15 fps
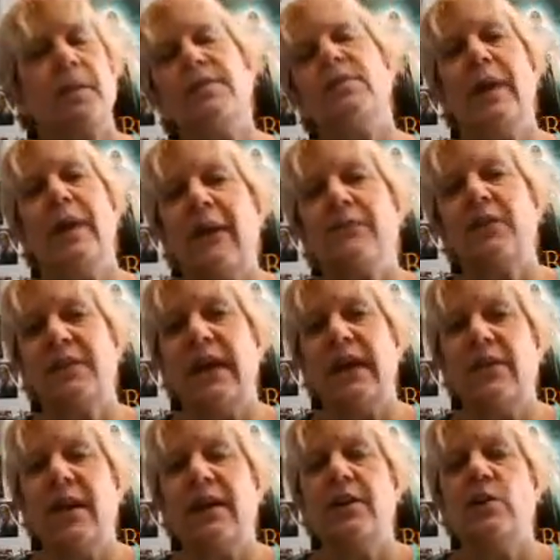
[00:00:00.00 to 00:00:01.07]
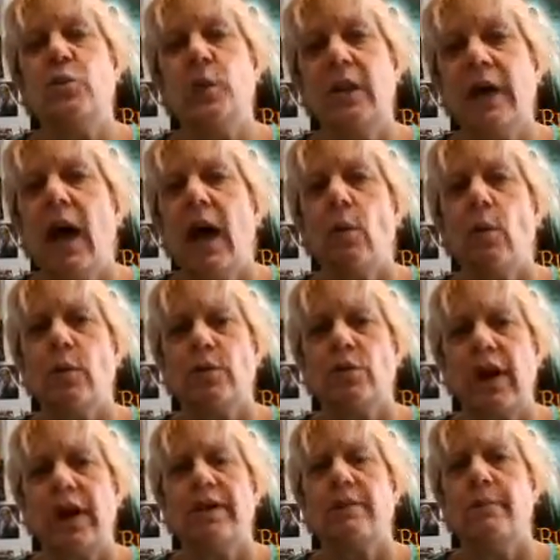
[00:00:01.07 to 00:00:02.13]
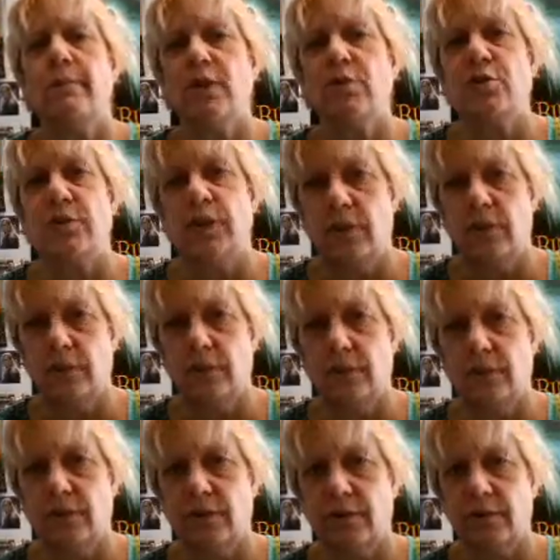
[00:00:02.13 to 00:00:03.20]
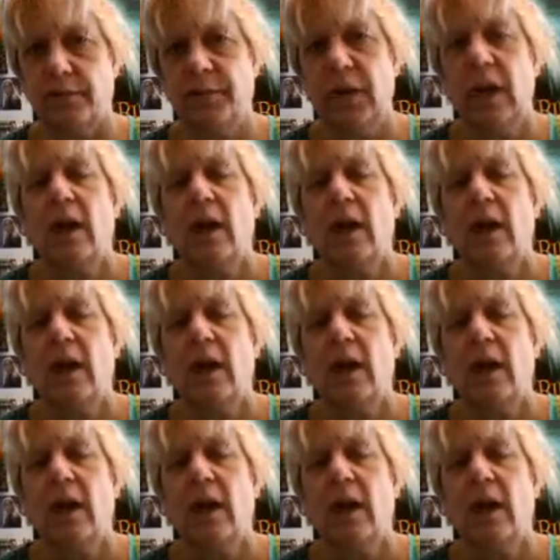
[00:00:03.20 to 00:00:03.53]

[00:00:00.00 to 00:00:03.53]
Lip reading: So we have to take that into account when we're trying to measure the universe.